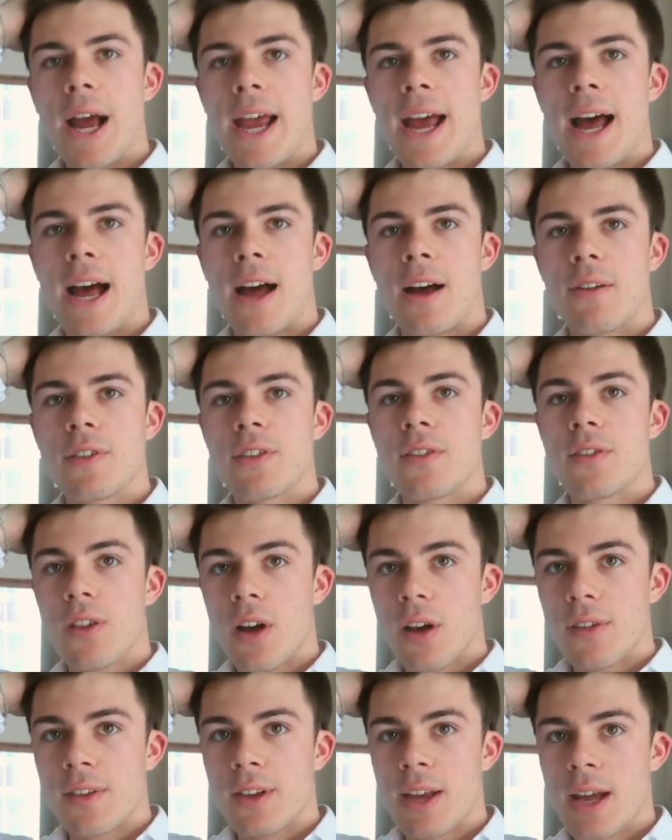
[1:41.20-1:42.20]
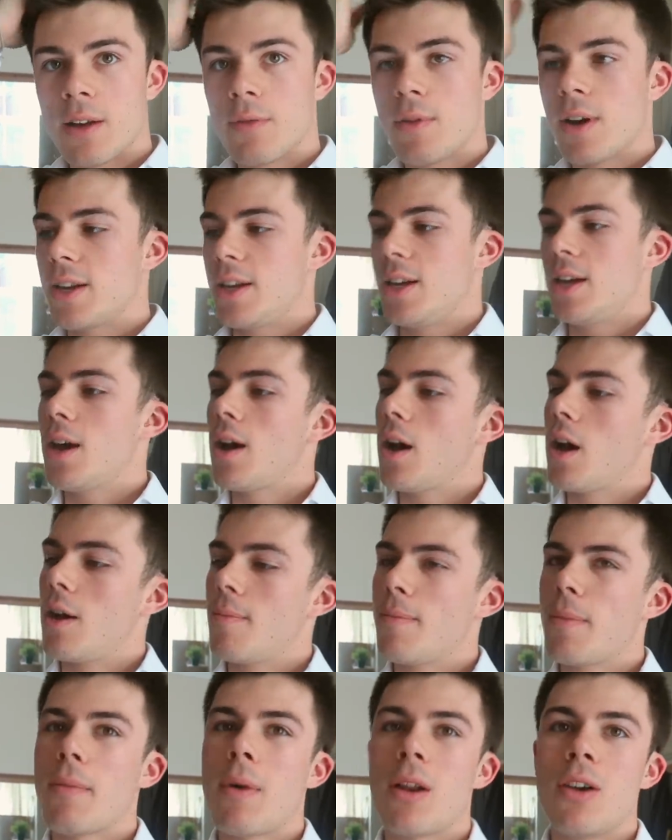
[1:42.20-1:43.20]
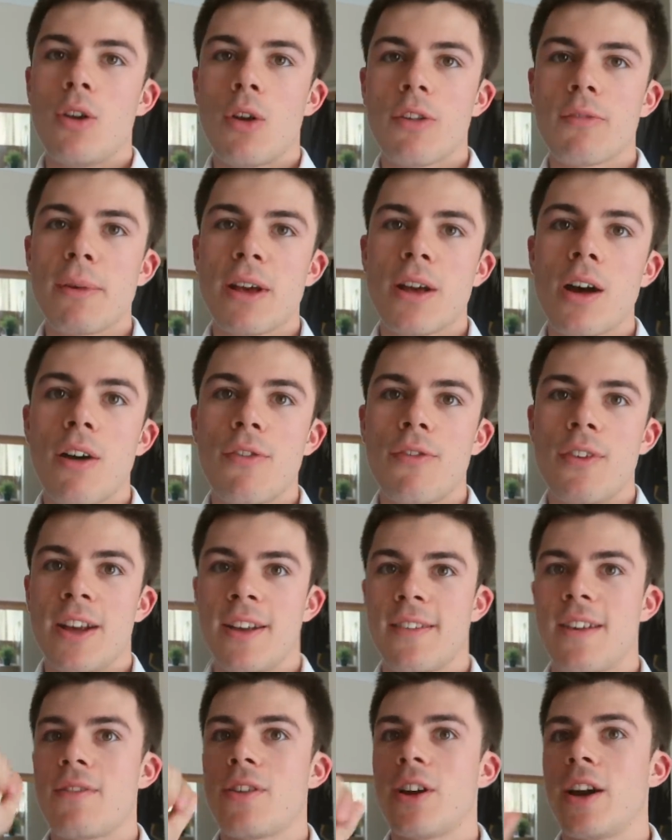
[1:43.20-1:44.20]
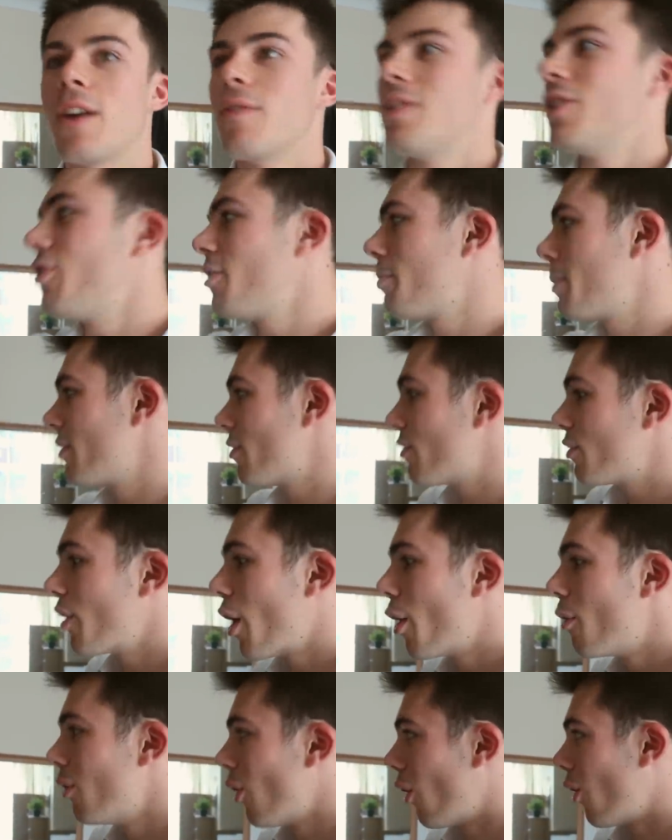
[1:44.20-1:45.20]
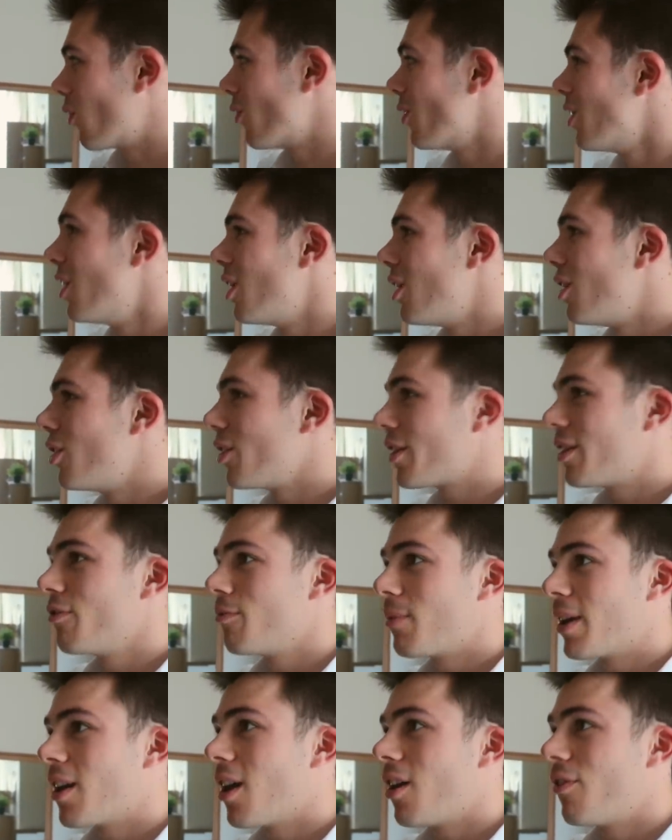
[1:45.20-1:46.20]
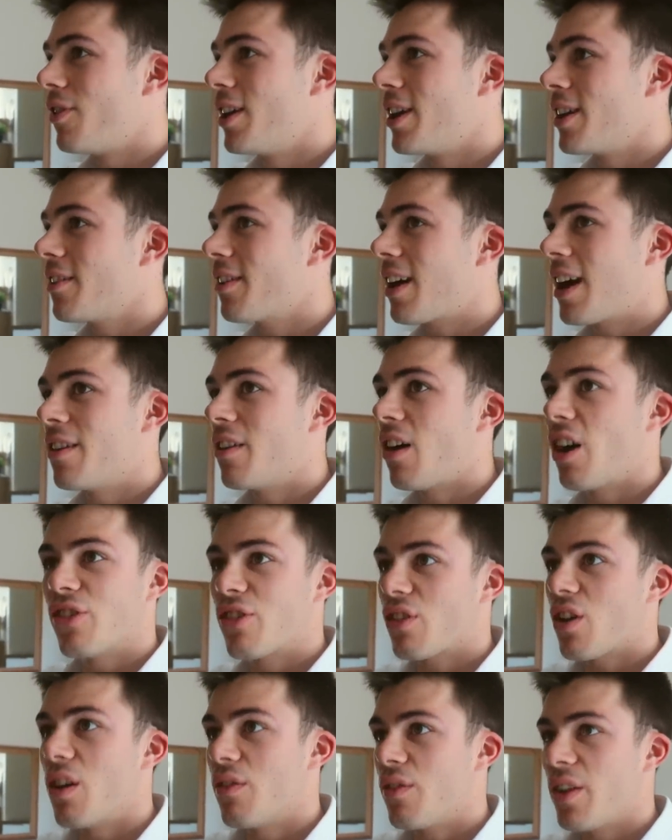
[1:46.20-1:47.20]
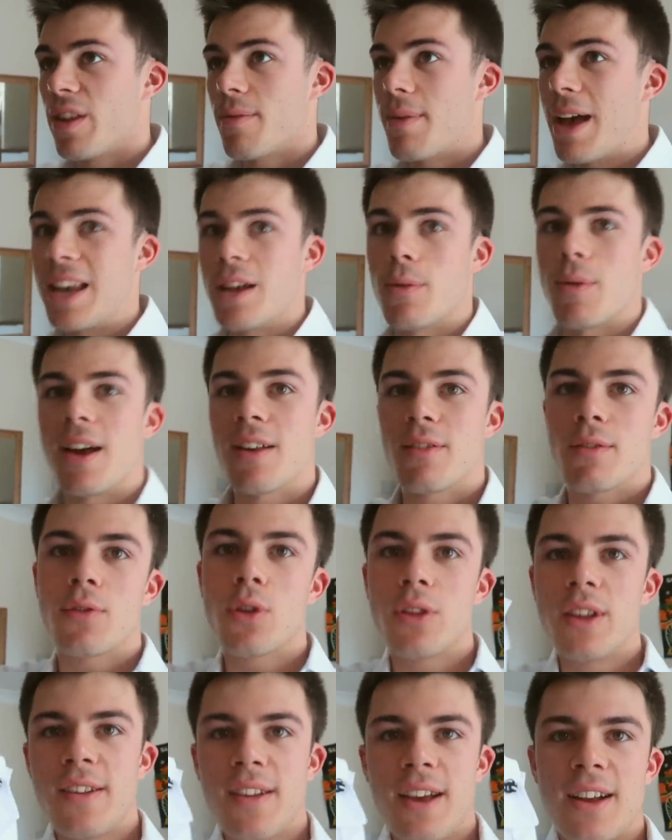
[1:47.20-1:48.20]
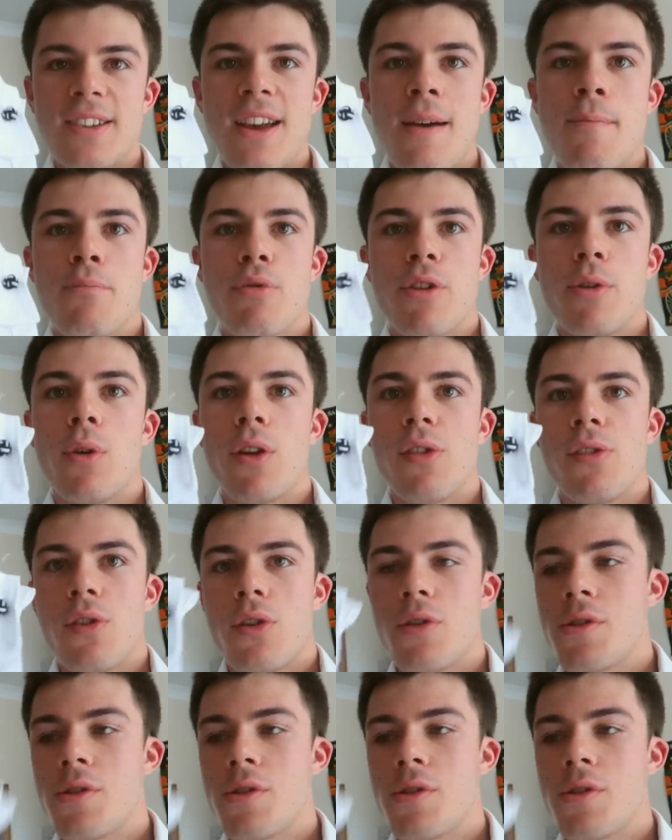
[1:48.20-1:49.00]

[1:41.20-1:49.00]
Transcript: I have started getting ready, um, lost my cufflinks, haven't I? I've literally spent so long looking for my cufflinks and I just can't find them anywhere. So I've got these like temporary ones